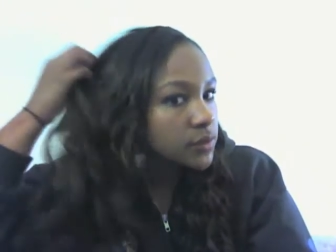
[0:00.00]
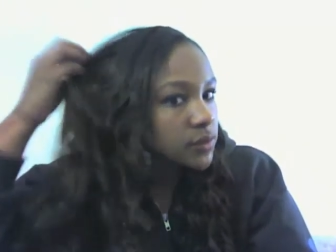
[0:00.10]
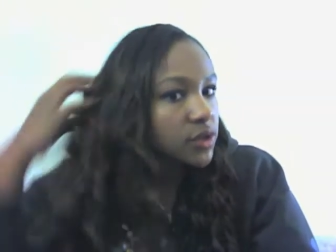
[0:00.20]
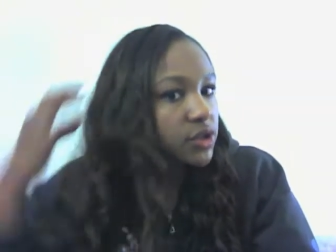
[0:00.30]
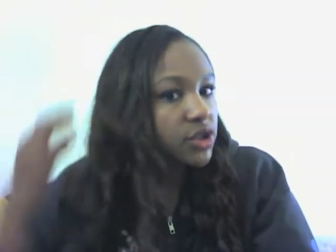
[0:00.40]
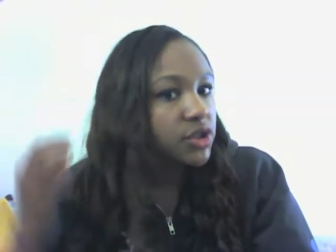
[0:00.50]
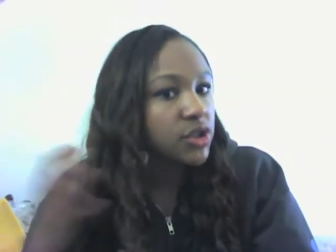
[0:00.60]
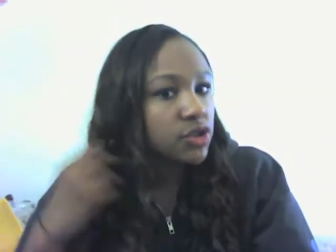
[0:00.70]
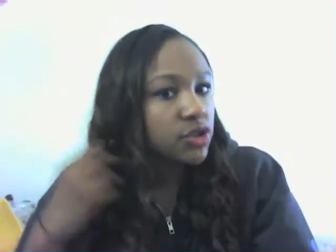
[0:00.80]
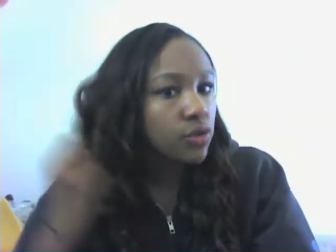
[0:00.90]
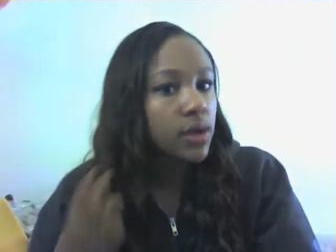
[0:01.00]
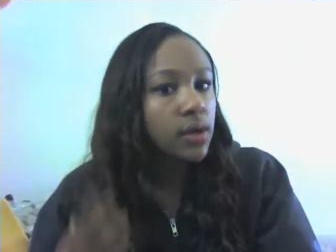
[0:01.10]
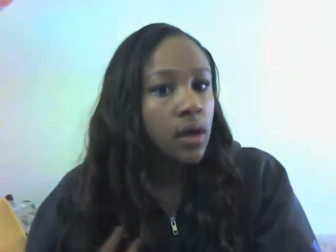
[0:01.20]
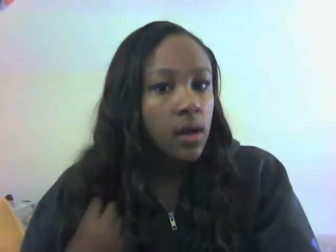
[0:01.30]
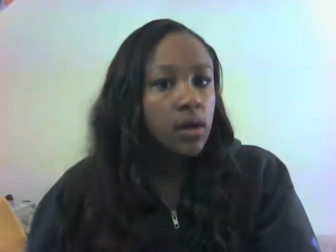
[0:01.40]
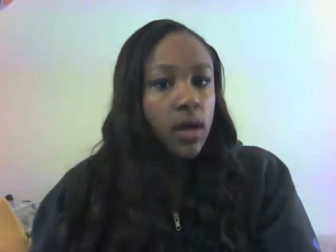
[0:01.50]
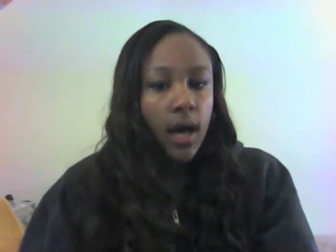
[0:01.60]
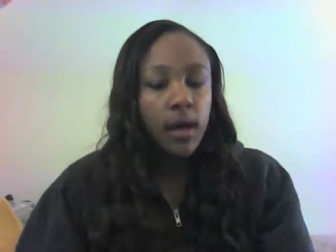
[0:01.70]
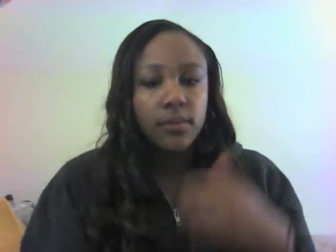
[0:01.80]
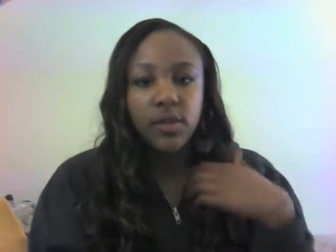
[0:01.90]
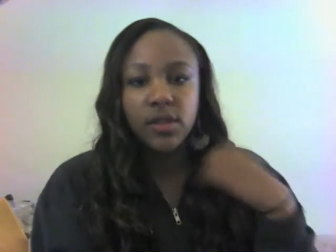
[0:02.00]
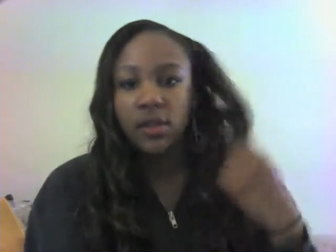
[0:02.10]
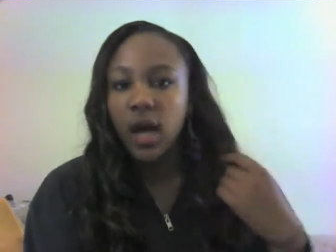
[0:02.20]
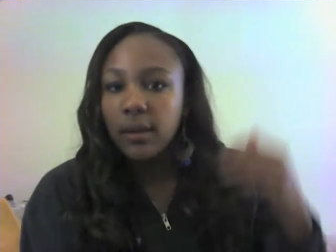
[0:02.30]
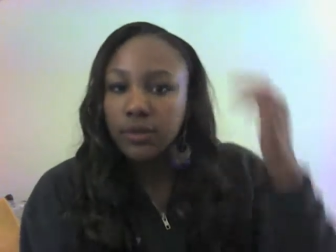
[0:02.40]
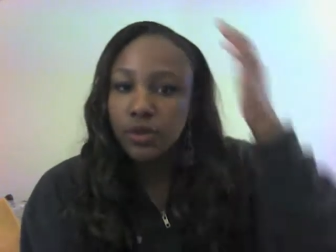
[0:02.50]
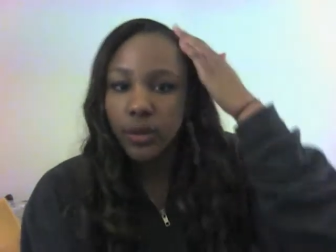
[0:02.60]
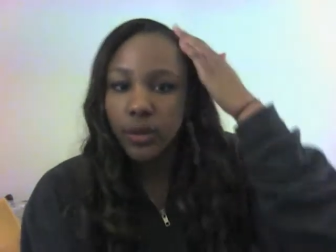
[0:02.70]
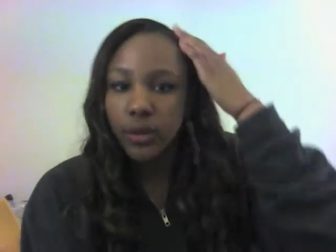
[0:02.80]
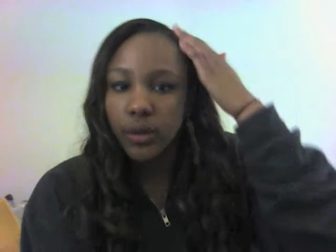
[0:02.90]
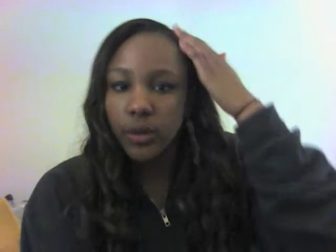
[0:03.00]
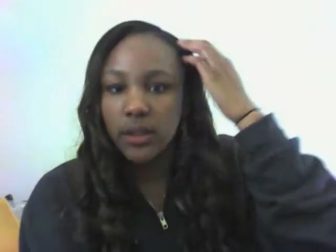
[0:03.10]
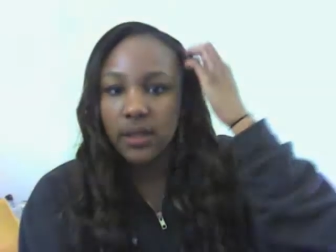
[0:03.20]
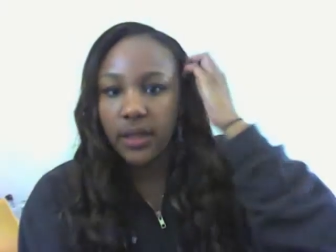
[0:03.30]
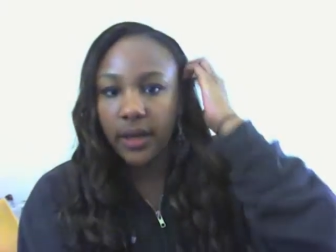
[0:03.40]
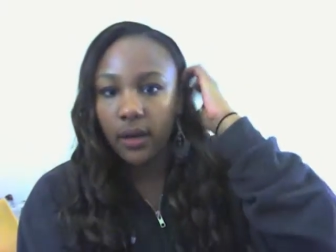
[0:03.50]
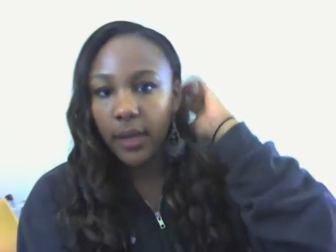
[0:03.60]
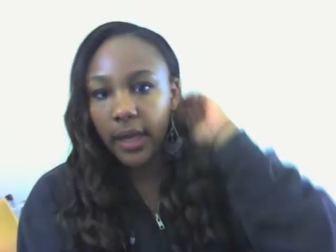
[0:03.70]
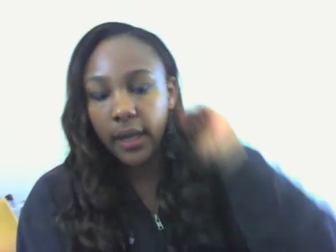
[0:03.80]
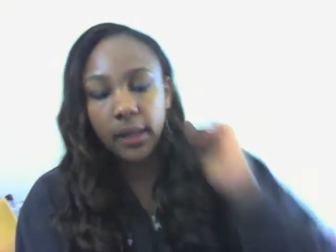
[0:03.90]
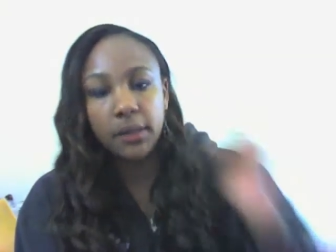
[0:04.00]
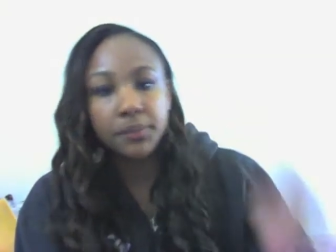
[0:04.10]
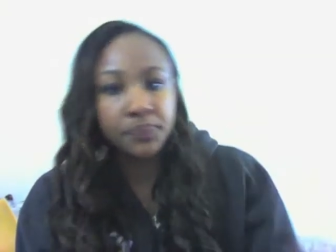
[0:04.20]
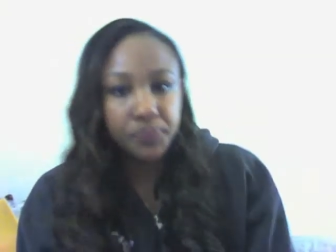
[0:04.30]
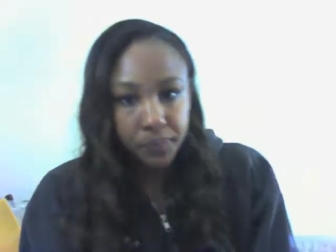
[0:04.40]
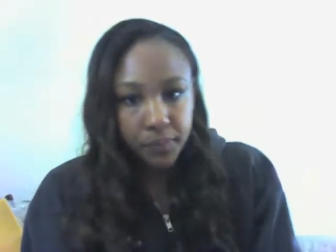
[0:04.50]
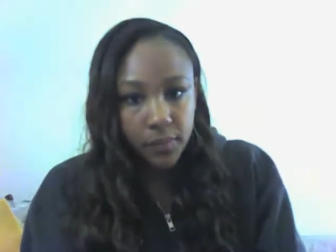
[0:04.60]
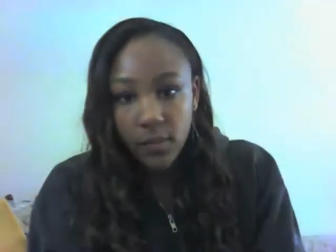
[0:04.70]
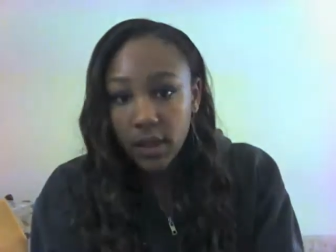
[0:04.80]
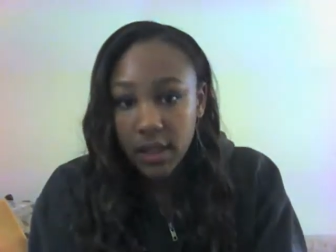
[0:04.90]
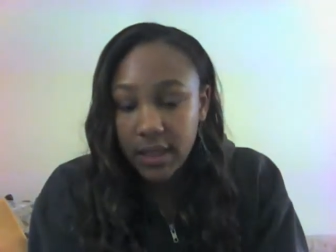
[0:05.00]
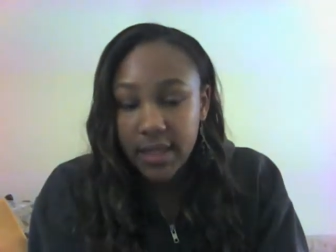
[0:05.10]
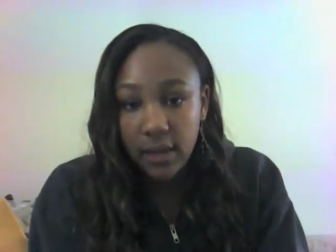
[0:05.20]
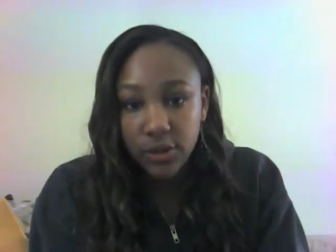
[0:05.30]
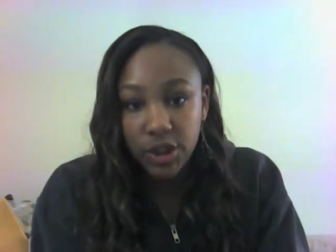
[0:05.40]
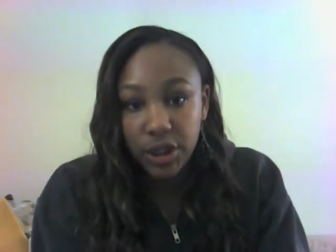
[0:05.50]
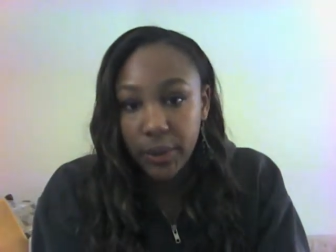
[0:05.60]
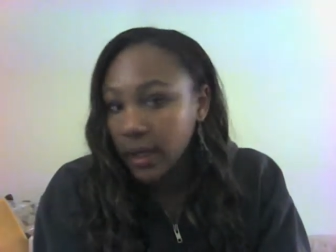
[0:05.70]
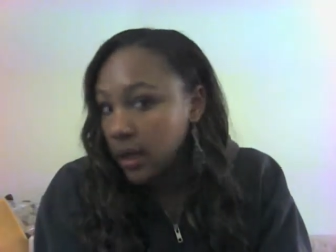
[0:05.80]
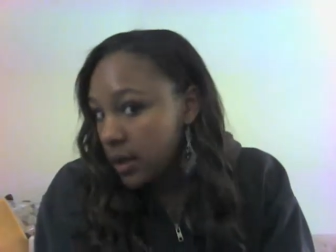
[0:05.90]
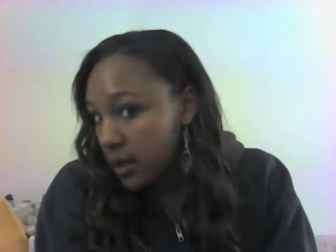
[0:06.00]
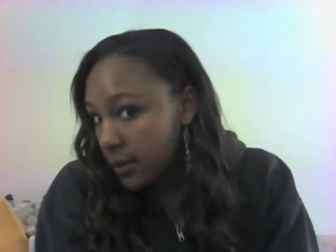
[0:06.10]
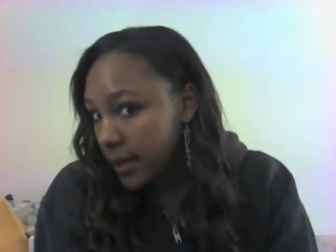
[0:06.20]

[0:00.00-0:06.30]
so just the short, um, the top shortest layer of my hair is out and showing.